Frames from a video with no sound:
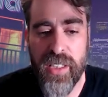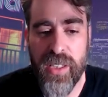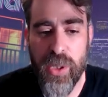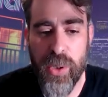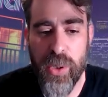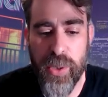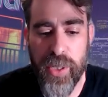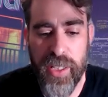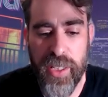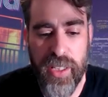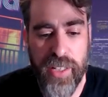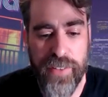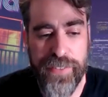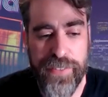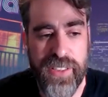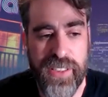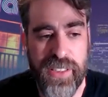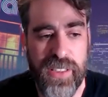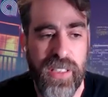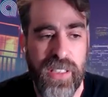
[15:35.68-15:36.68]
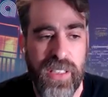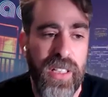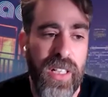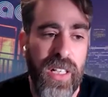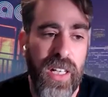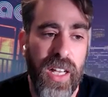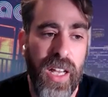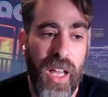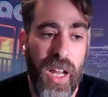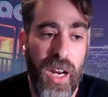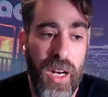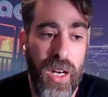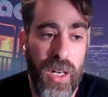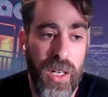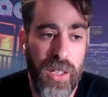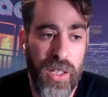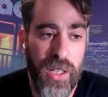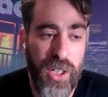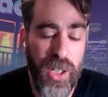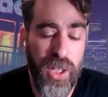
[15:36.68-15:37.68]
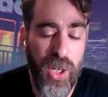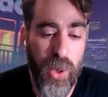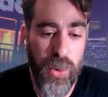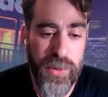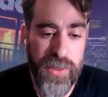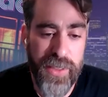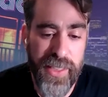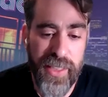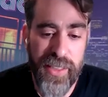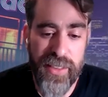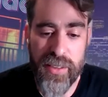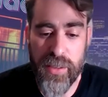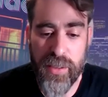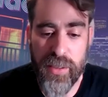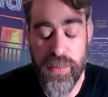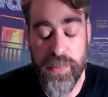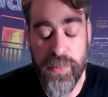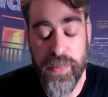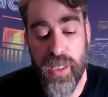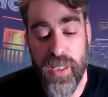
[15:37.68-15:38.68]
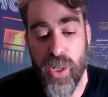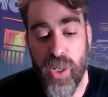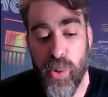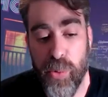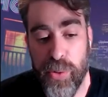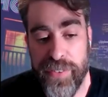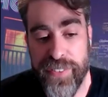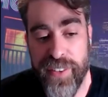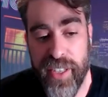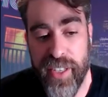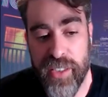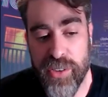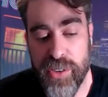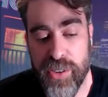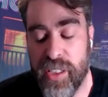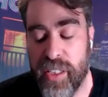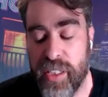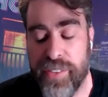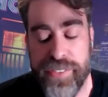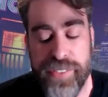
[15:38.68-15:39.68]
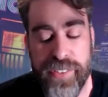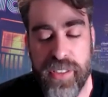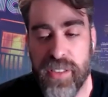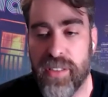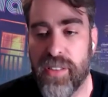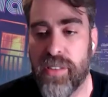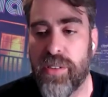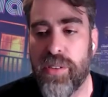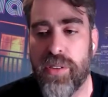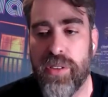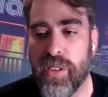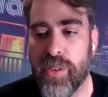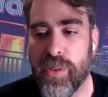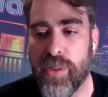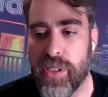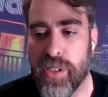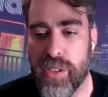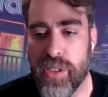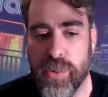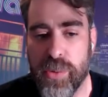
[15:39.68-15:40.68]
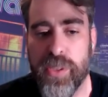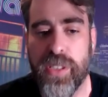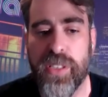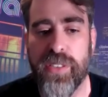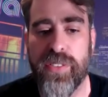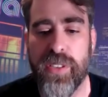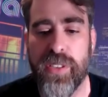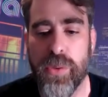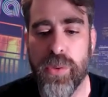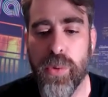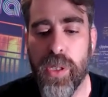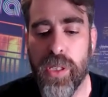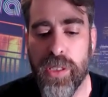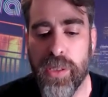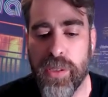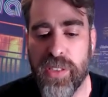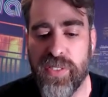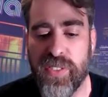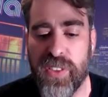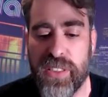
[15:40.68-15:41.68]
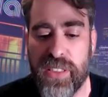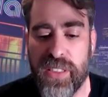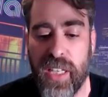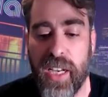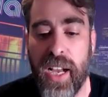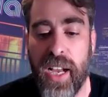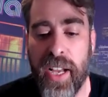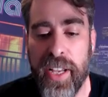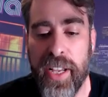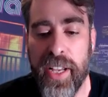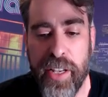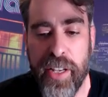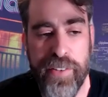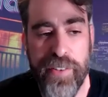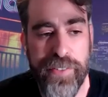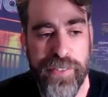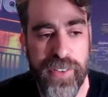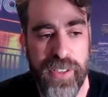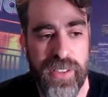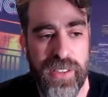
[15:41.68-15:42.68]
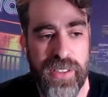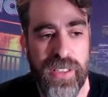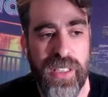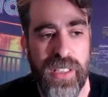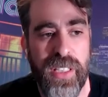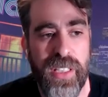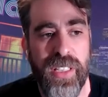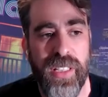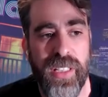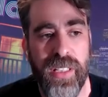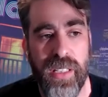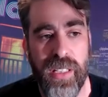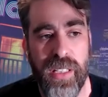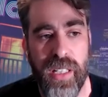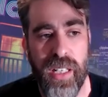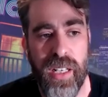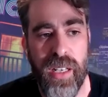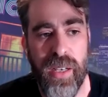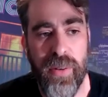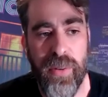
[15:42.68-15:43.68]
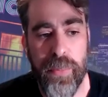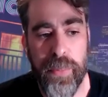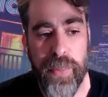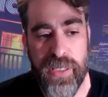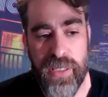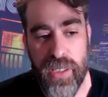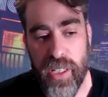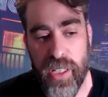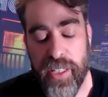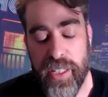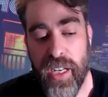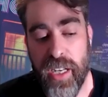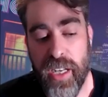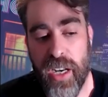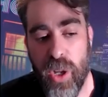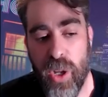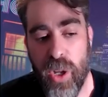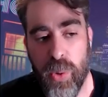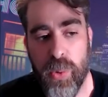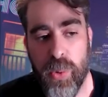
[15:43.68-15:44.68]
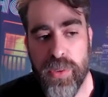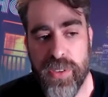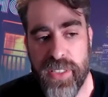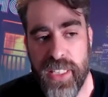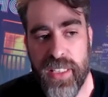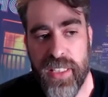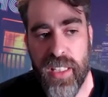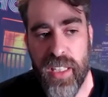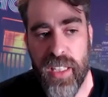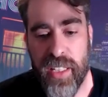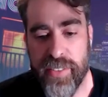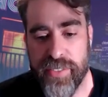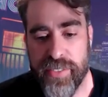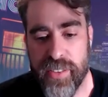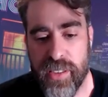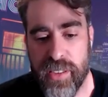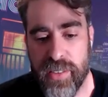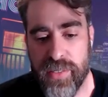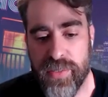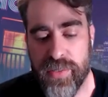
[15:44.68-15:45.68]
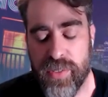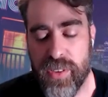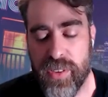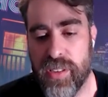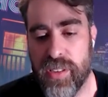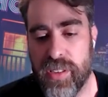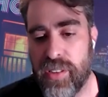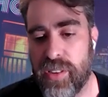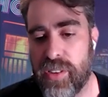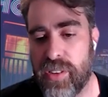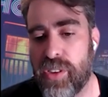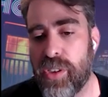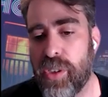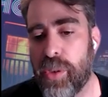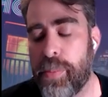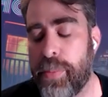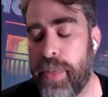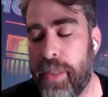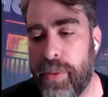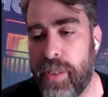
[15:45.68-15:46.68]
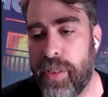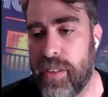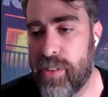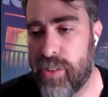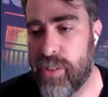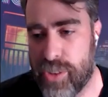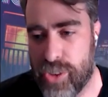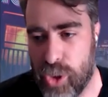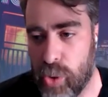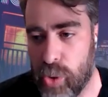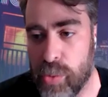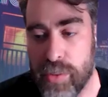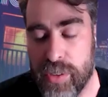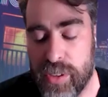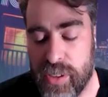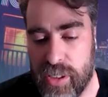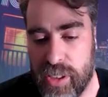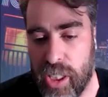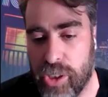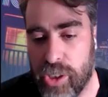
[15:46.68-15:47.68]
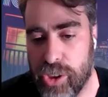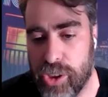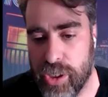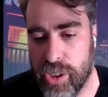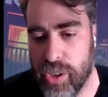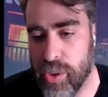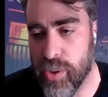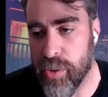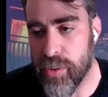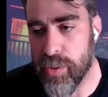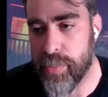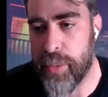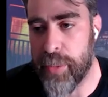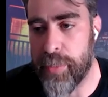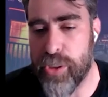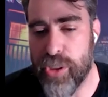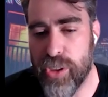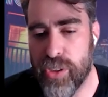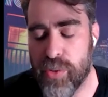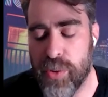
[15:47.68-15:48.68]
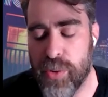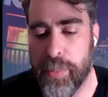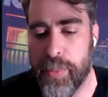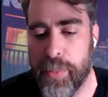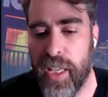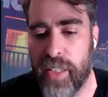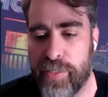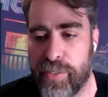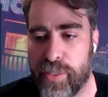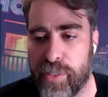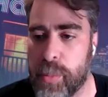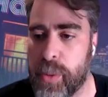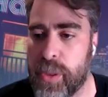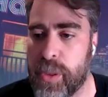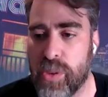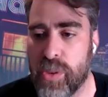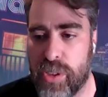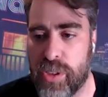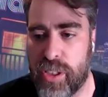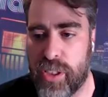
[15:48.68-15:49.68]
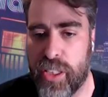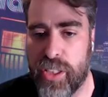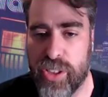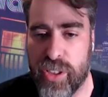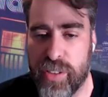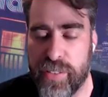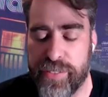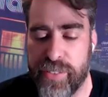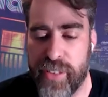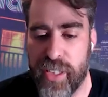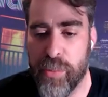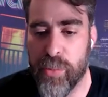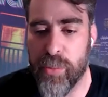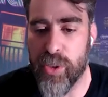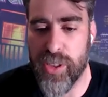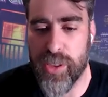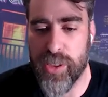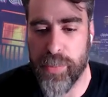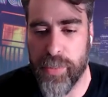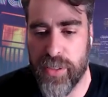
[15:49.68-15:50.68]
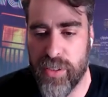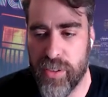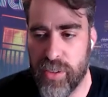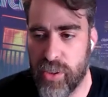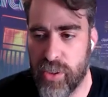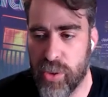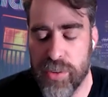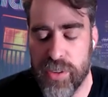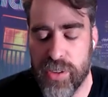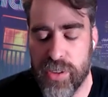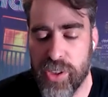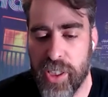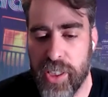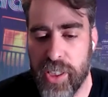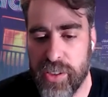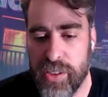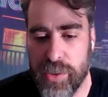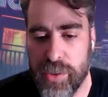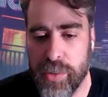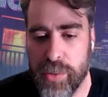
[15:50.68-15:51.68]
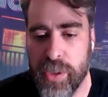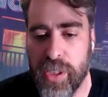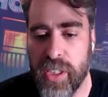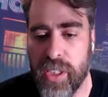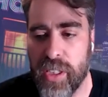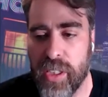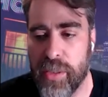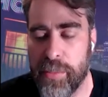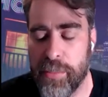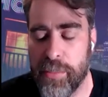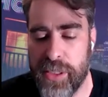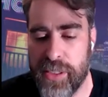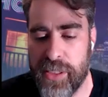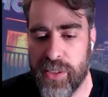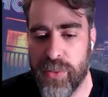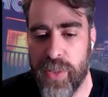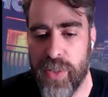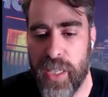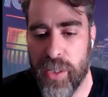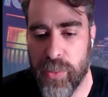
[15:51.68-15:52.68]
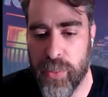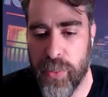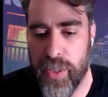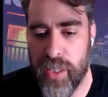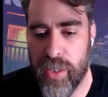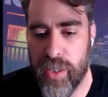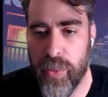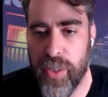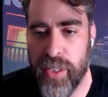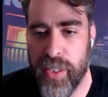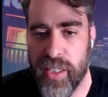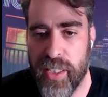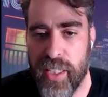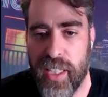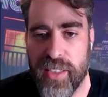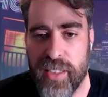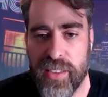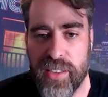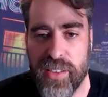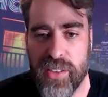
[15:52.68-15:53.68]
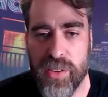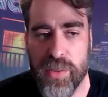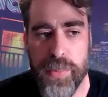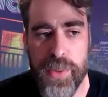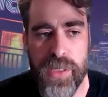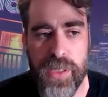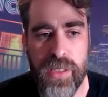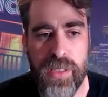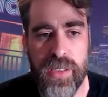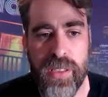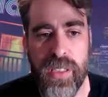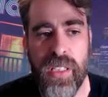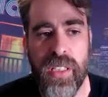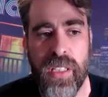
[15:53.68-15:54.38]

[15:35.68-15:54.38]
okay, if it's a low debt, but low refactoring effort, you know, you can do whatever you want. If it's a high effort, uh, but in a low debt level, so maybe don't touch the code, maybe just replatform it or change the frameworks, but don't try to mess around with the way the classes are built.